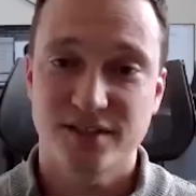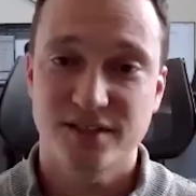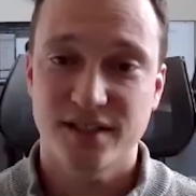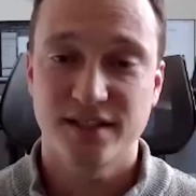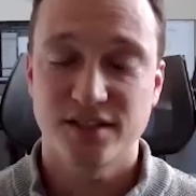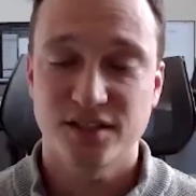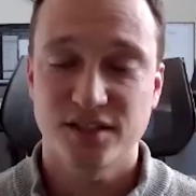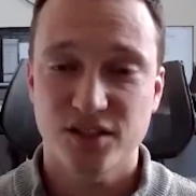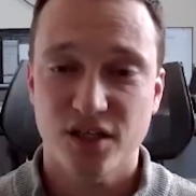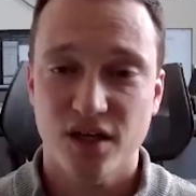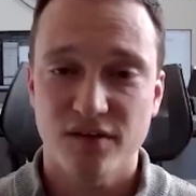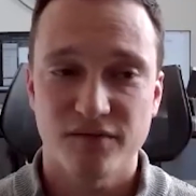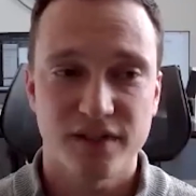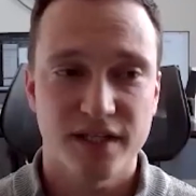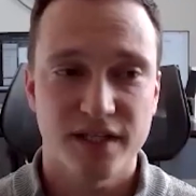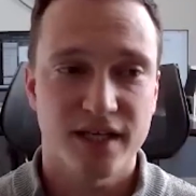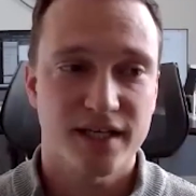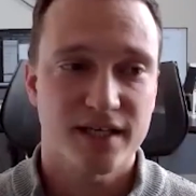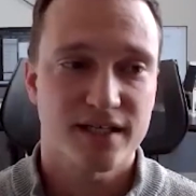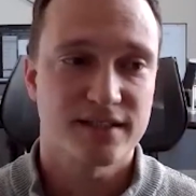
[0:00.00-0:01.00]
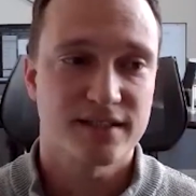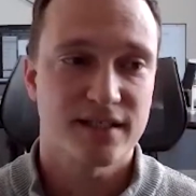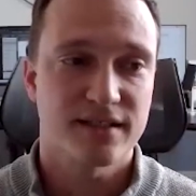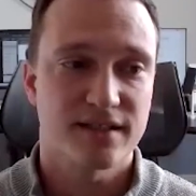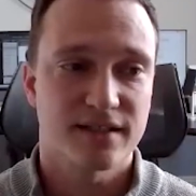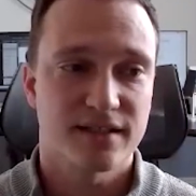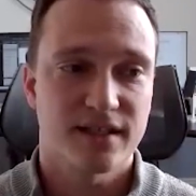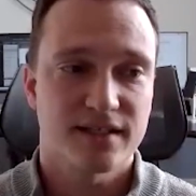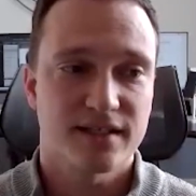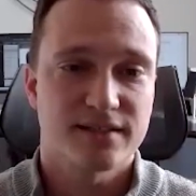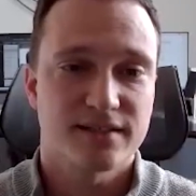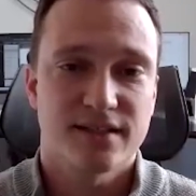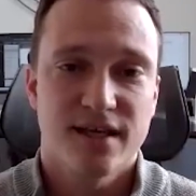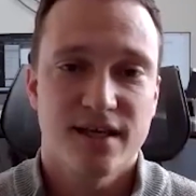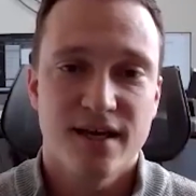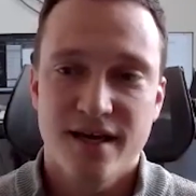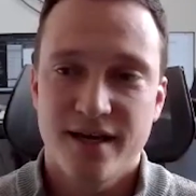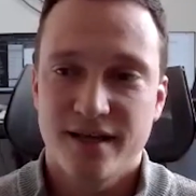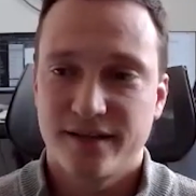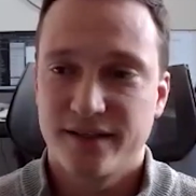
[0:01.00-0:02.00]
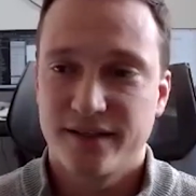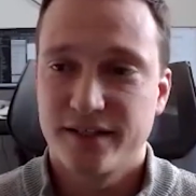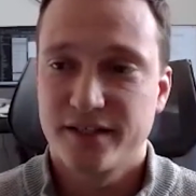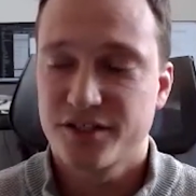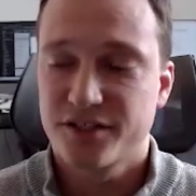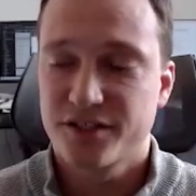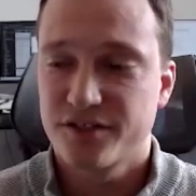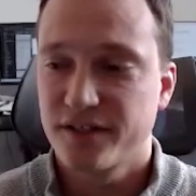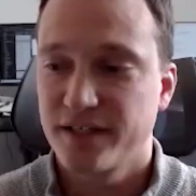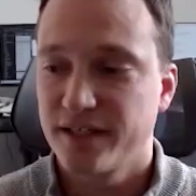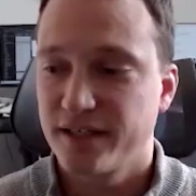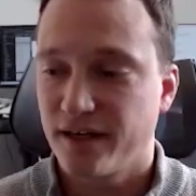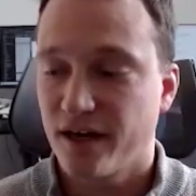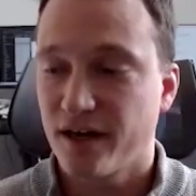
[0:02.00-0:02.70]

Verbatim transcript: and solving that because i think that's the industry,